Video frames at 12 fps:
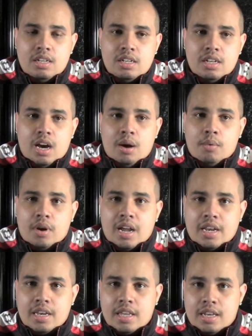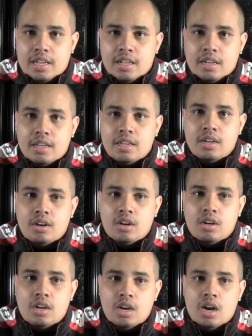not what I needed,
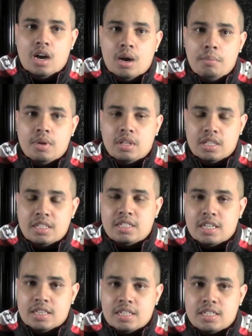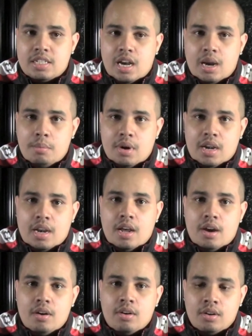at least at this time right
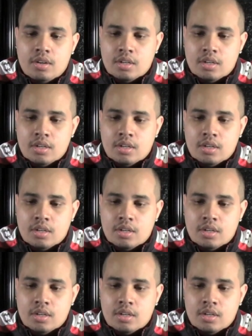now.